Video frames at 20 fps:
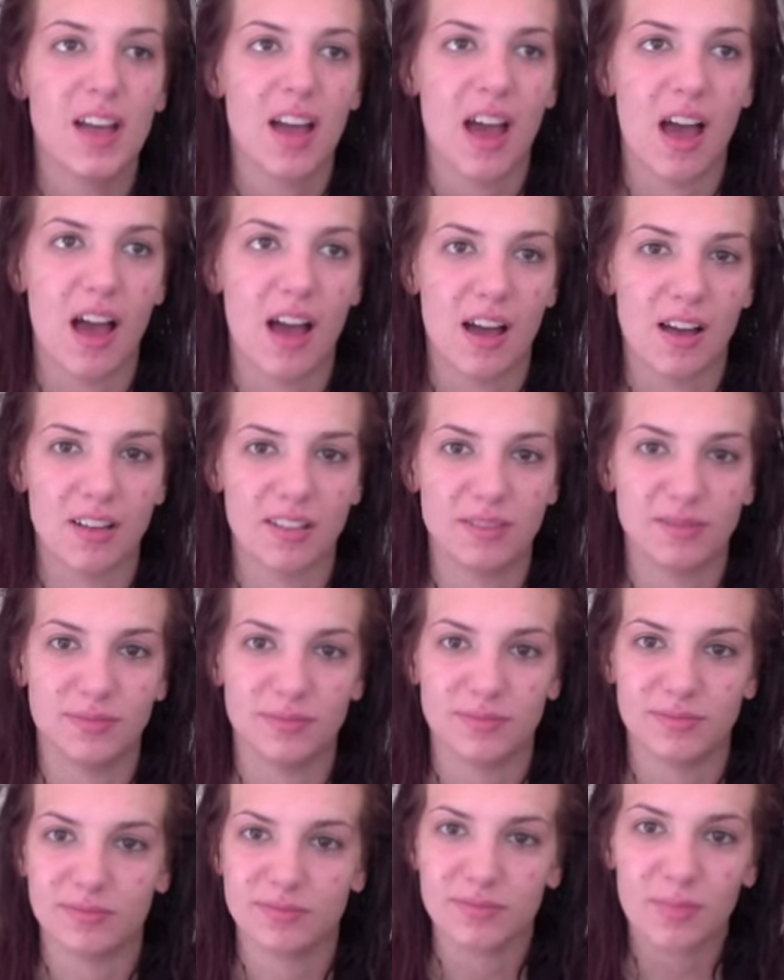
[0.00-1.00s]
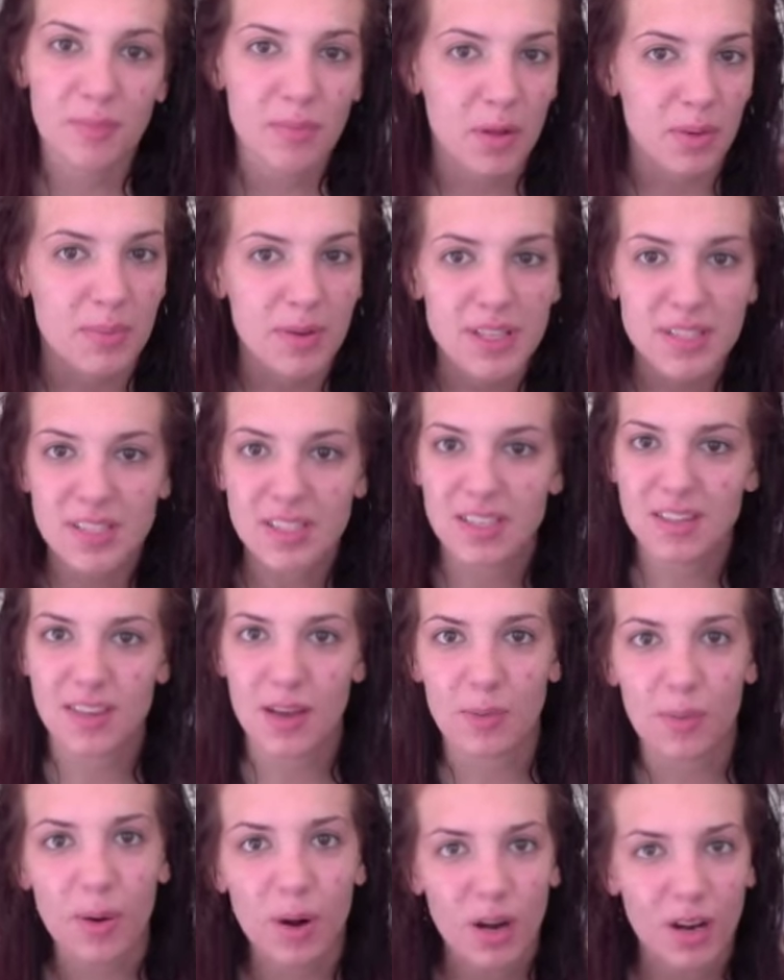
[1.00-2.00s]
They're busy, they
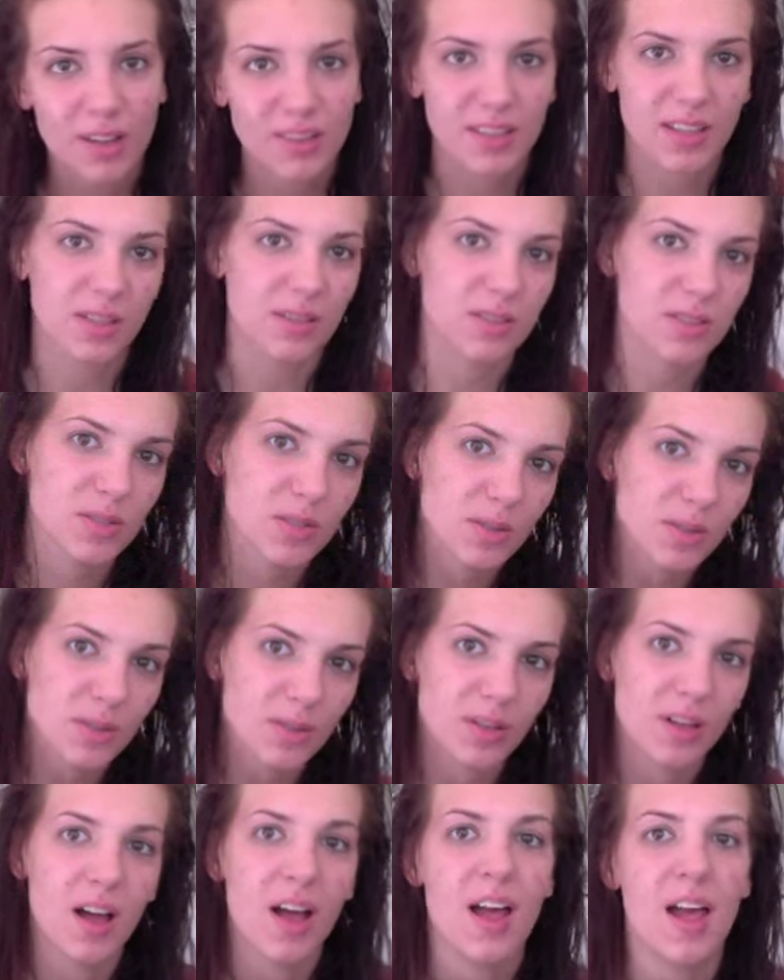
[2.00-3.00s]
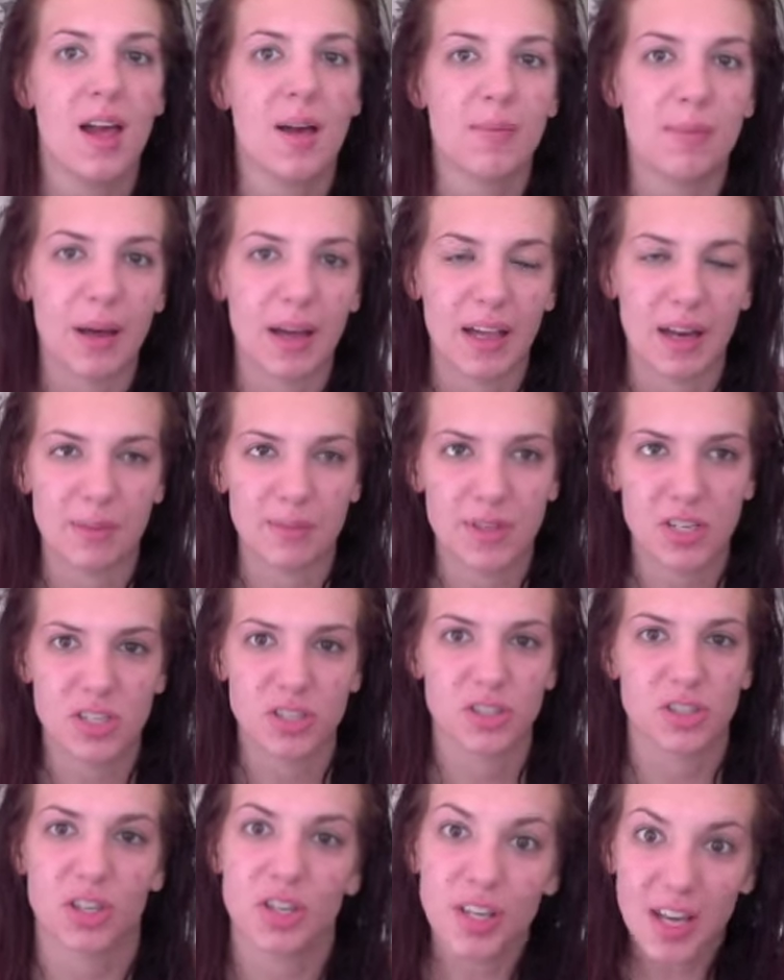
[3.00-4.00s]
work, school, but I'm going
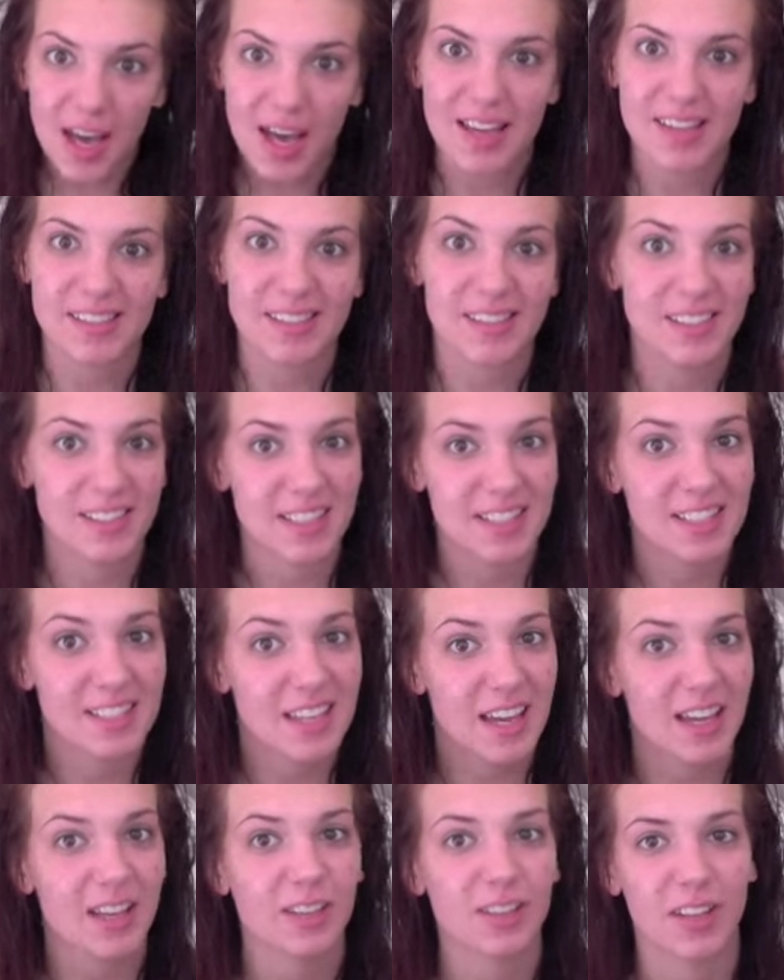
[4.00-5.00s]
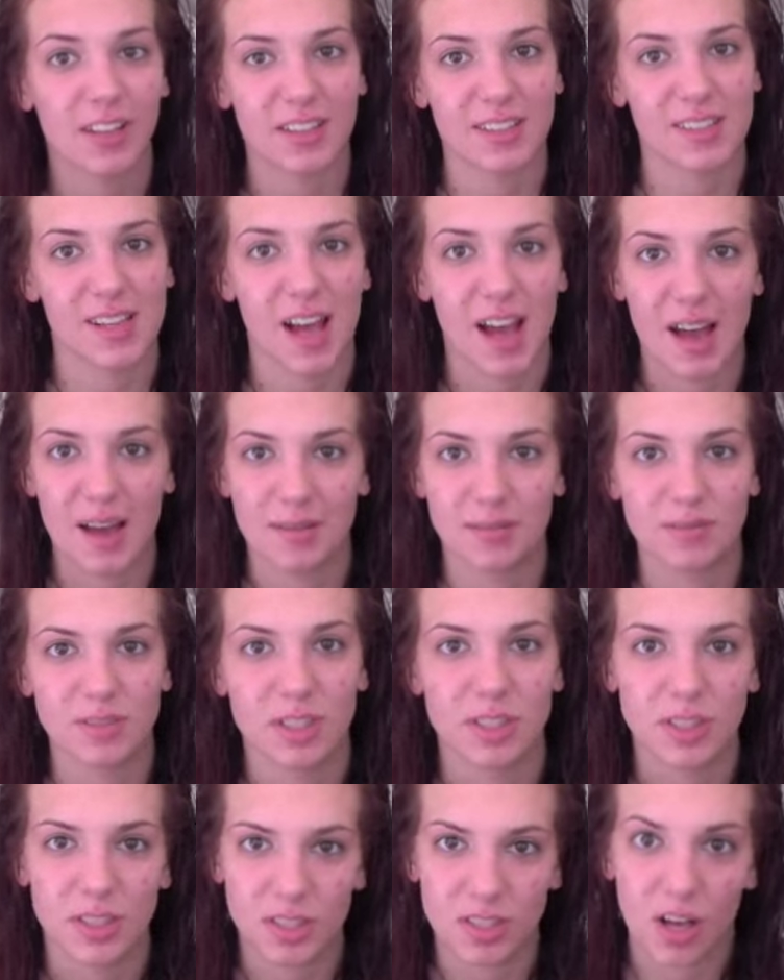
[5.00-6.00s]
to show you guys it doesn't take a lot of time
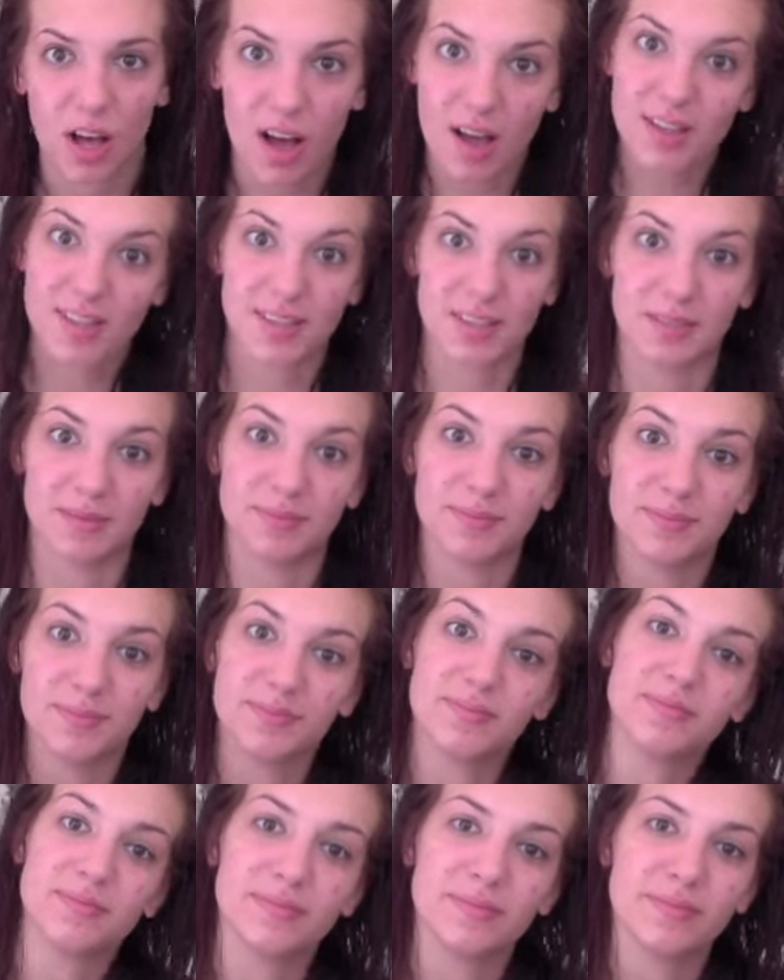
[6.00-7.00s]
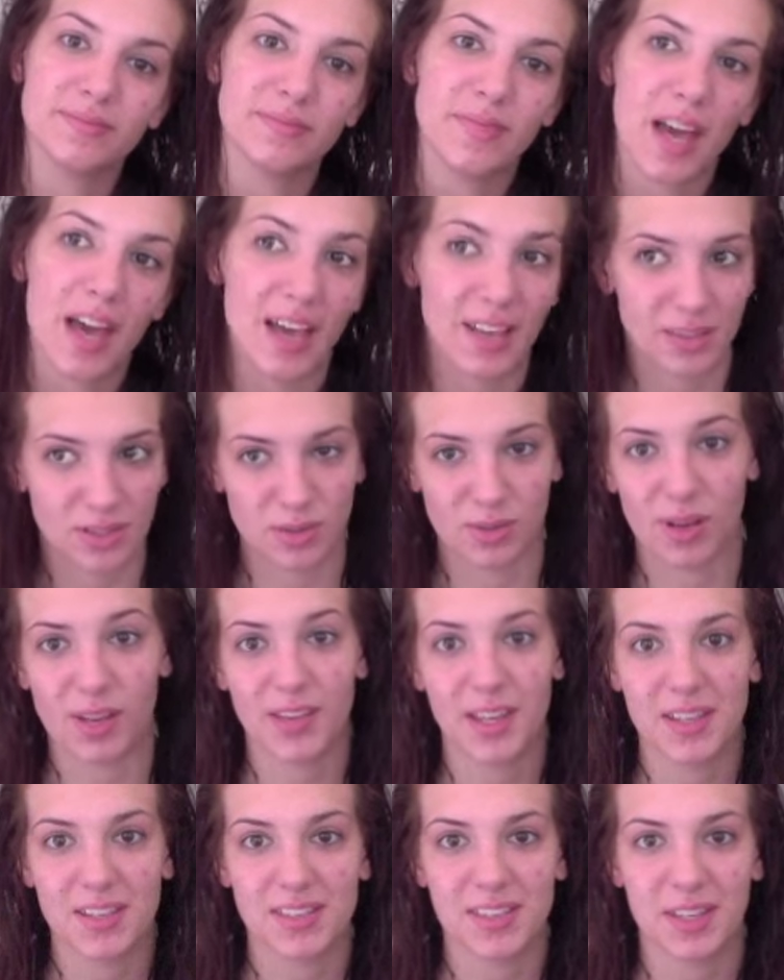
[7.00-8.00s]
to look awesome and do all
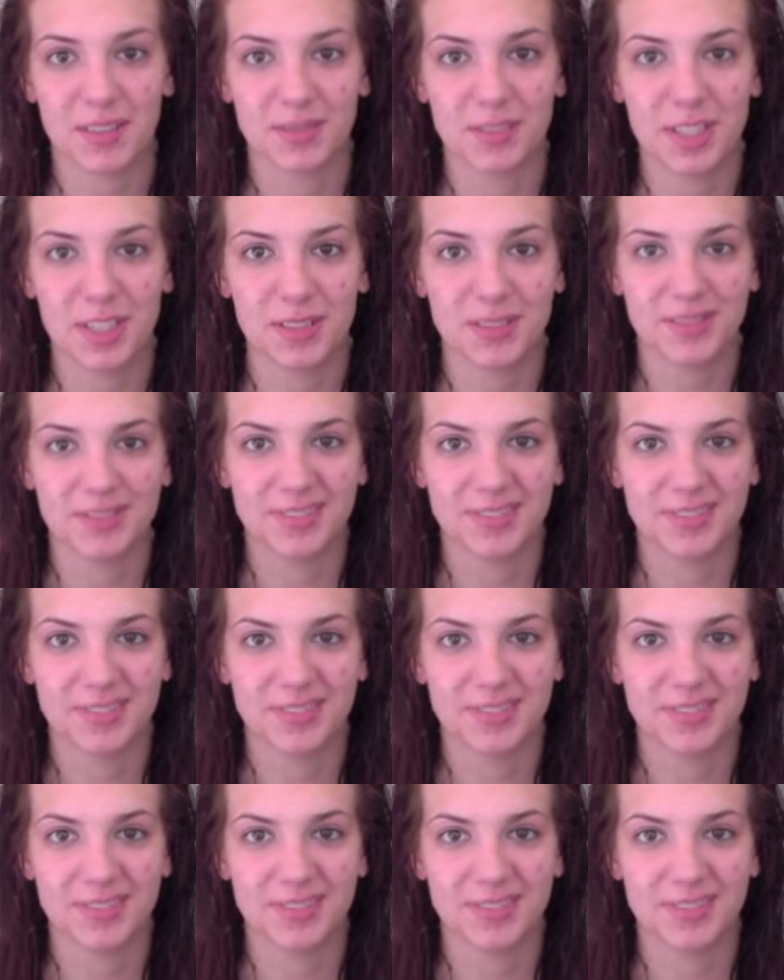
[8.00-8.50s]
this stuff too.